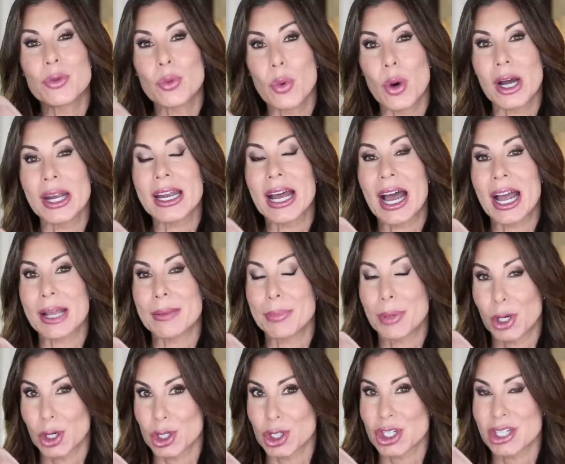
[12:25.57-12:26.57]
what I
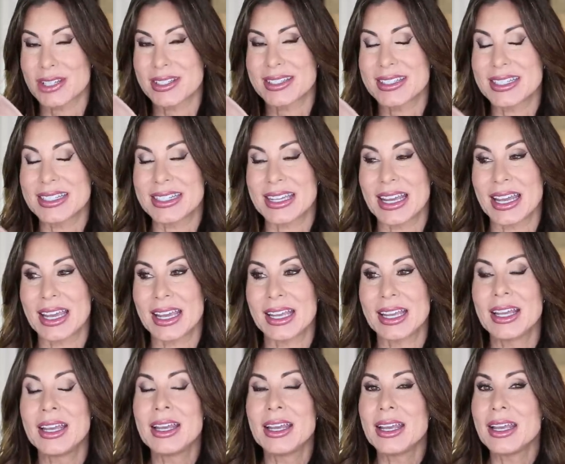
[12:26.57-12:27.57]
purchase
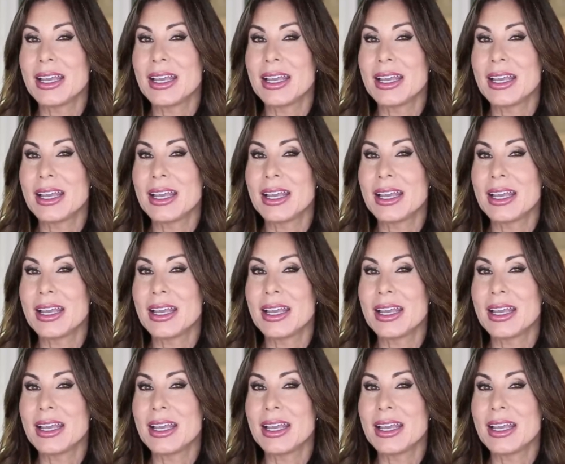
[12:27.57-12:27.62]
today